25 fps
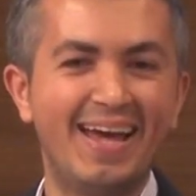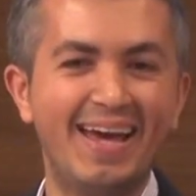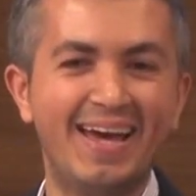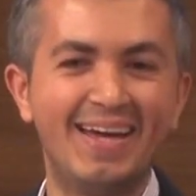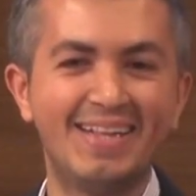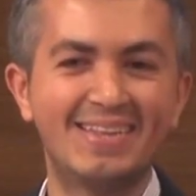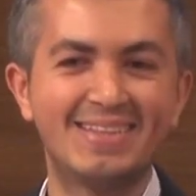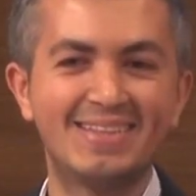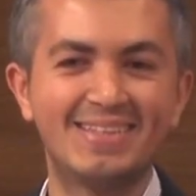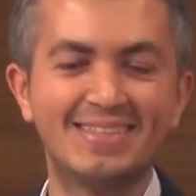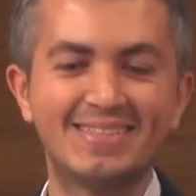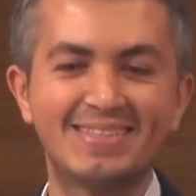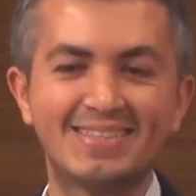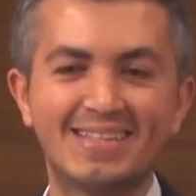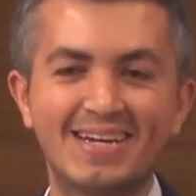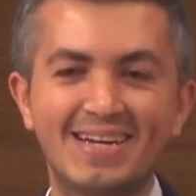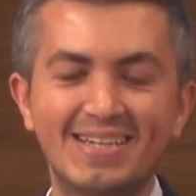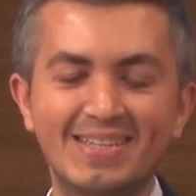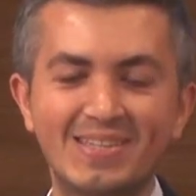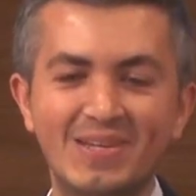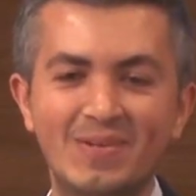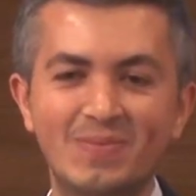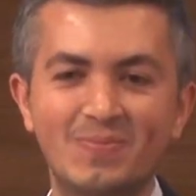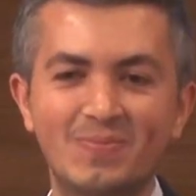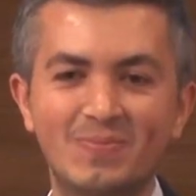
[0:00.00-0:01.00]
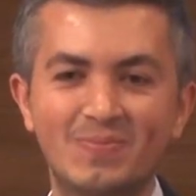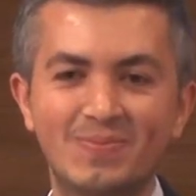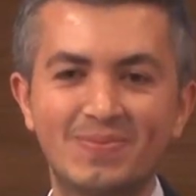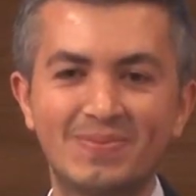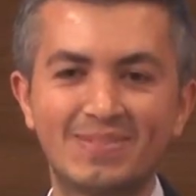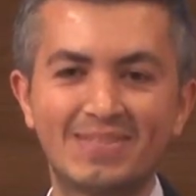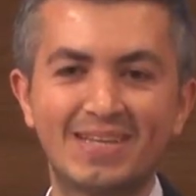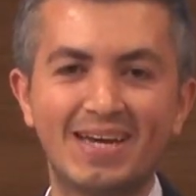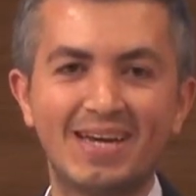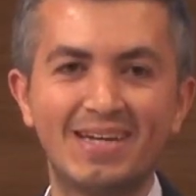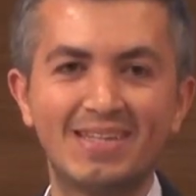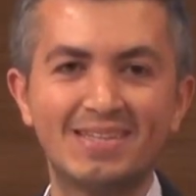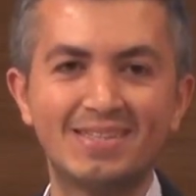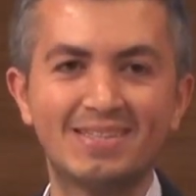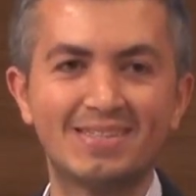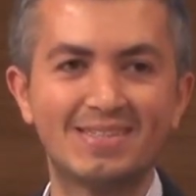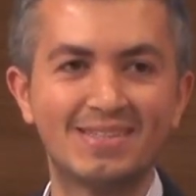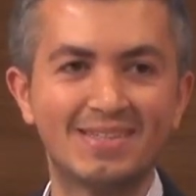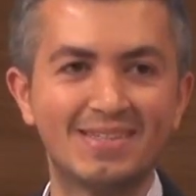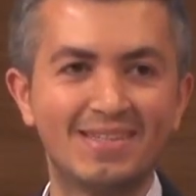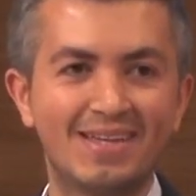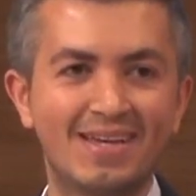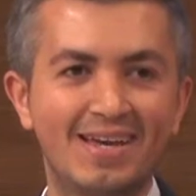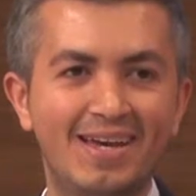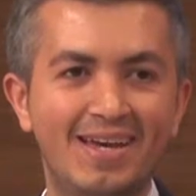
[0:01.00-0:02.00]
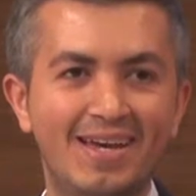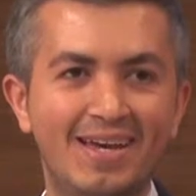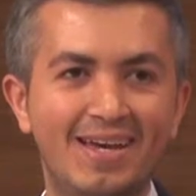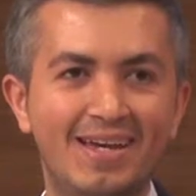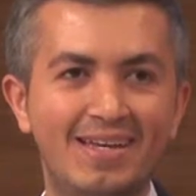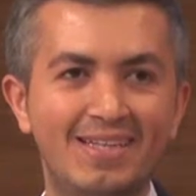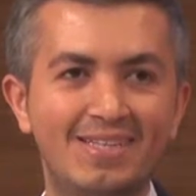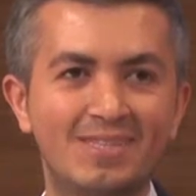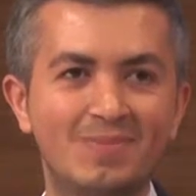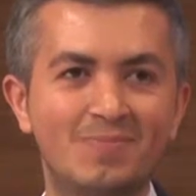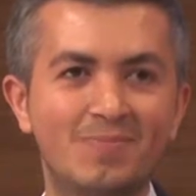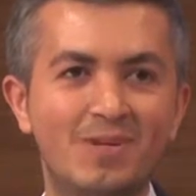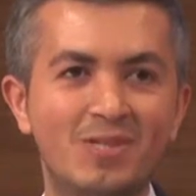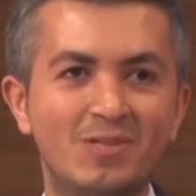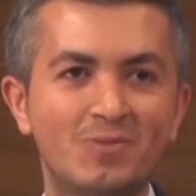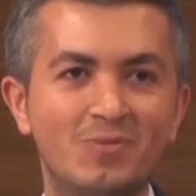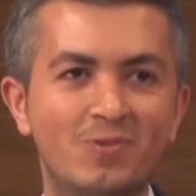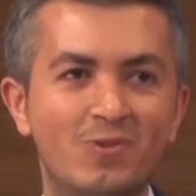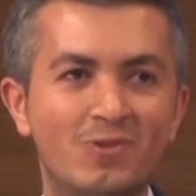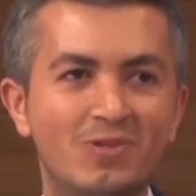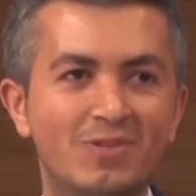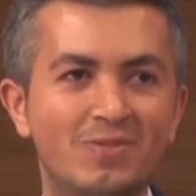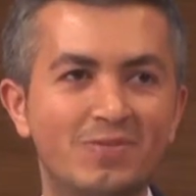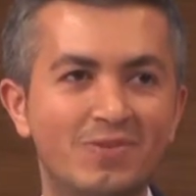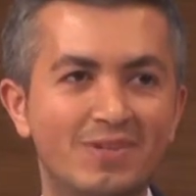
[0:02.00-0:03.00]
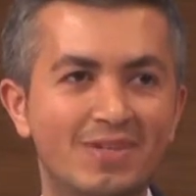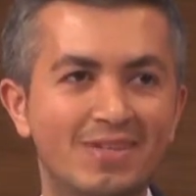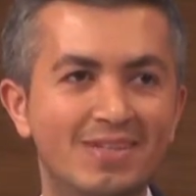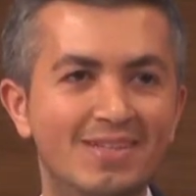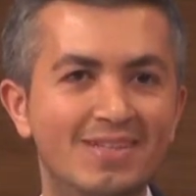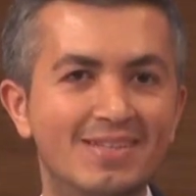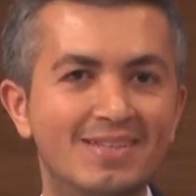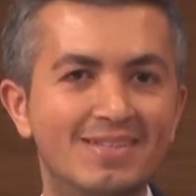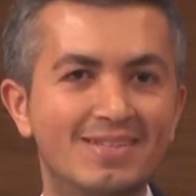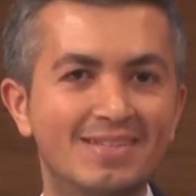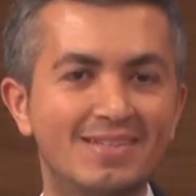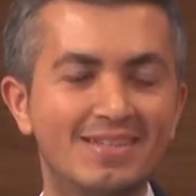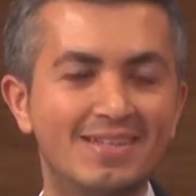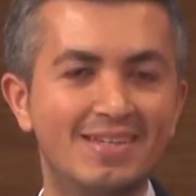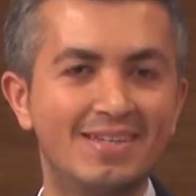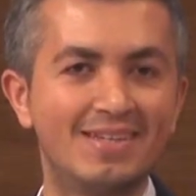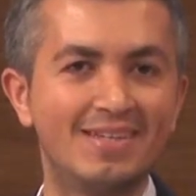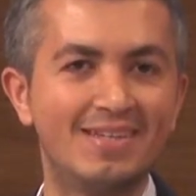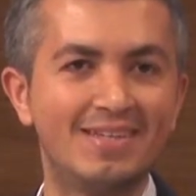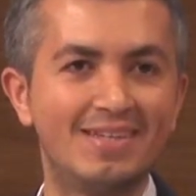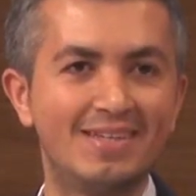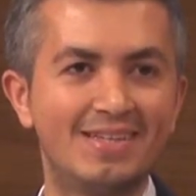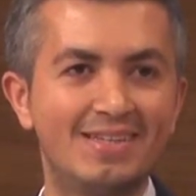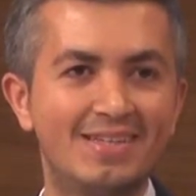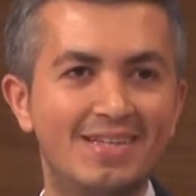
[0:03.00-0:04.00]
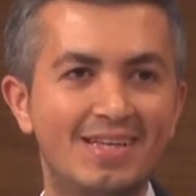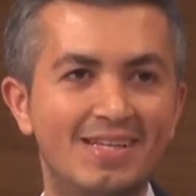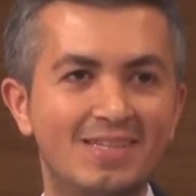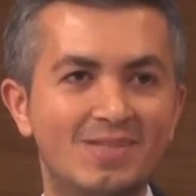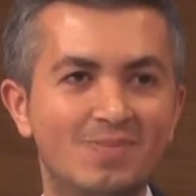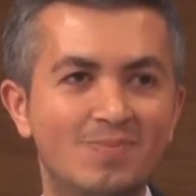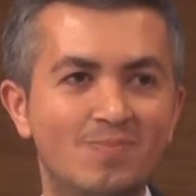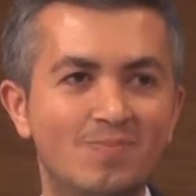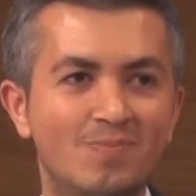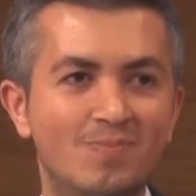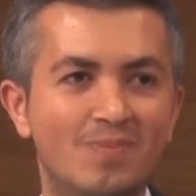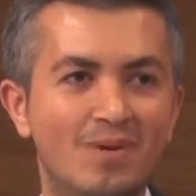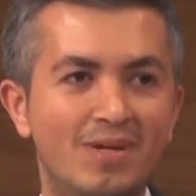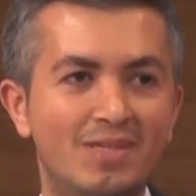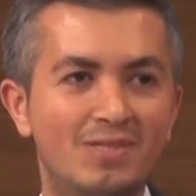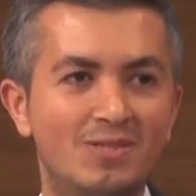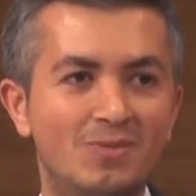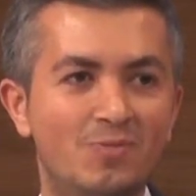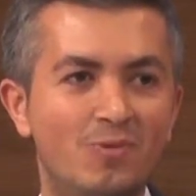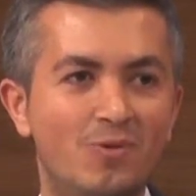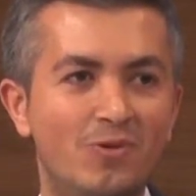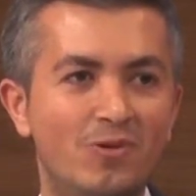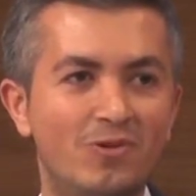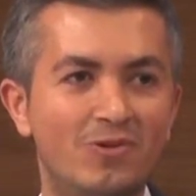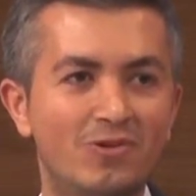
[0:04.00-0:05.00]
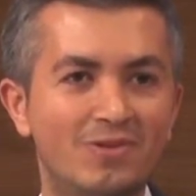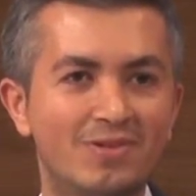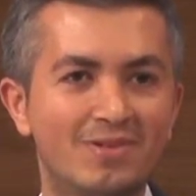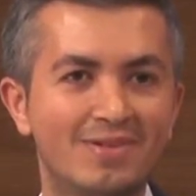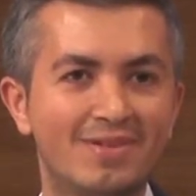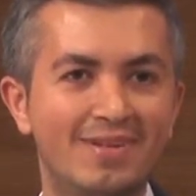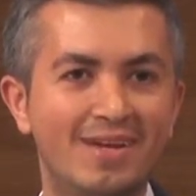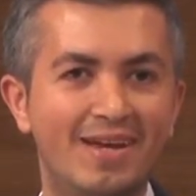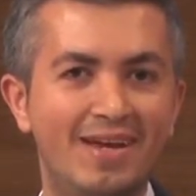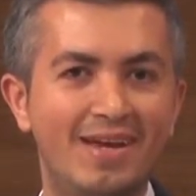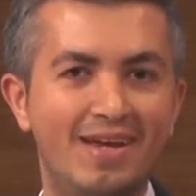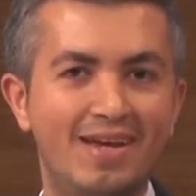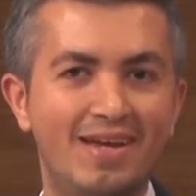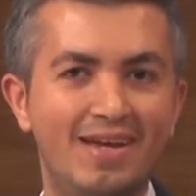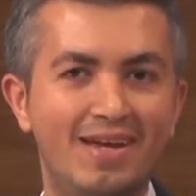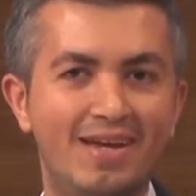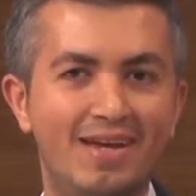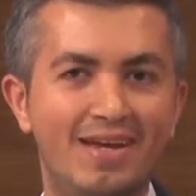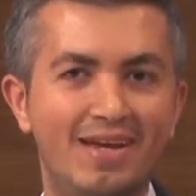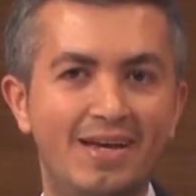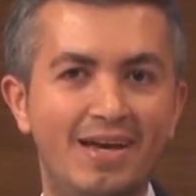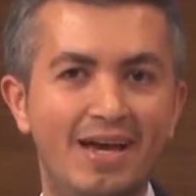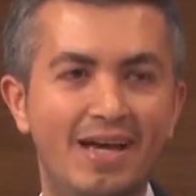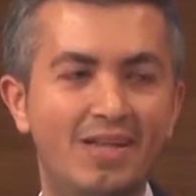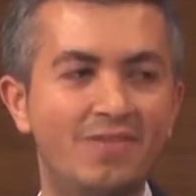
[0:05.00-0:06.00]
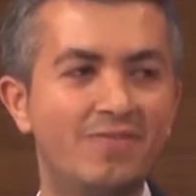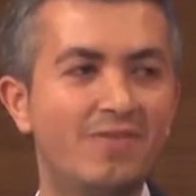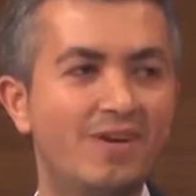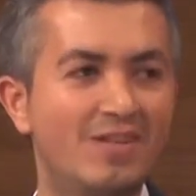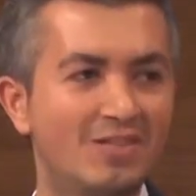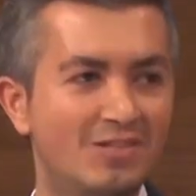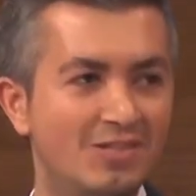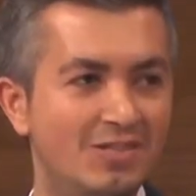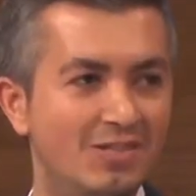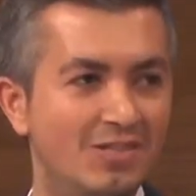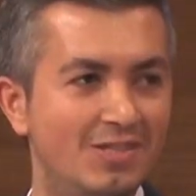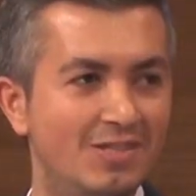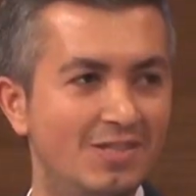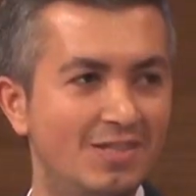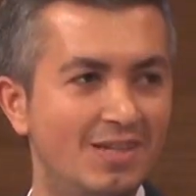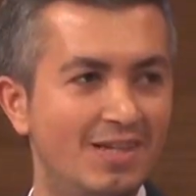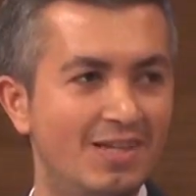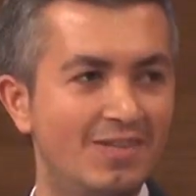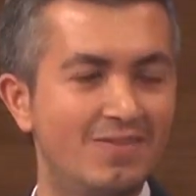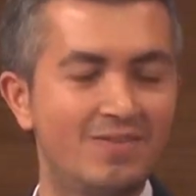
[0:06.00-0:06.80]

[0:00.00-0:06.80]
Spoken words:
At the startup side, it's much more difficult. It has much more adventures